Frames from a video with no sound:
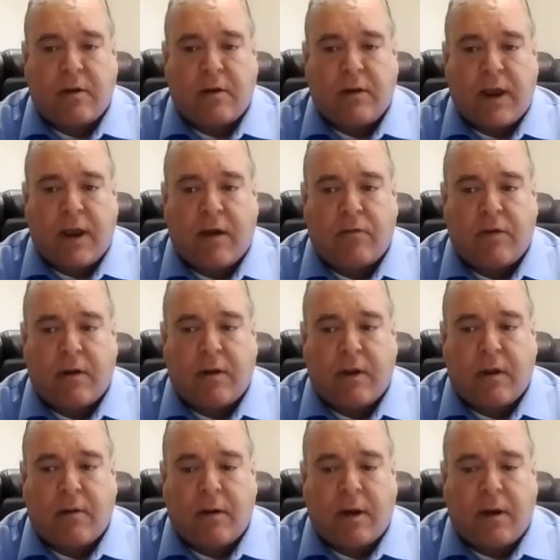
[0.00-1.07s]
they have the
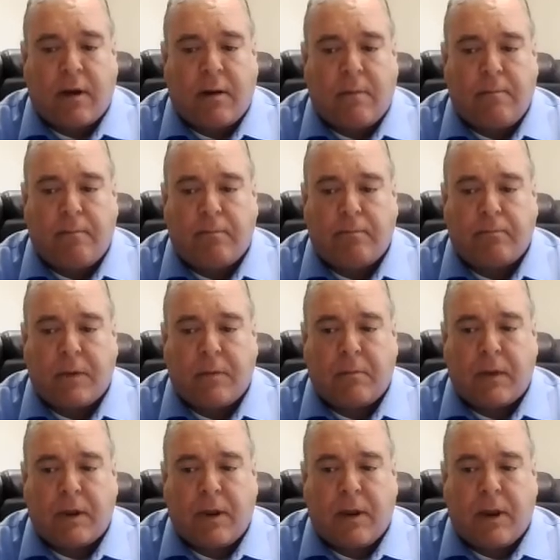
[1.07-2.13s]

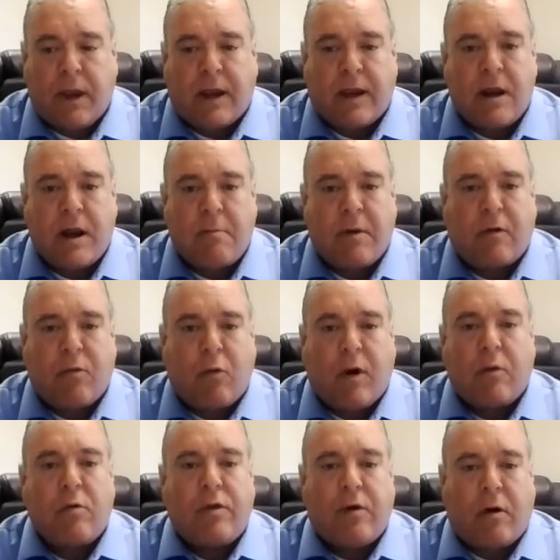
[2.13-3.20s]
economic
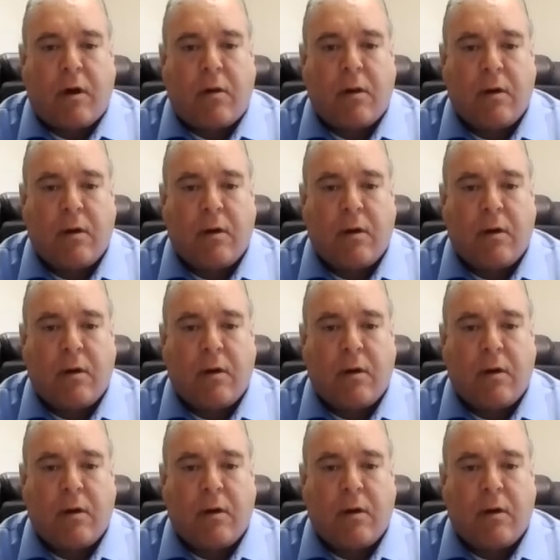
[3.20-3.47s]
wherewithal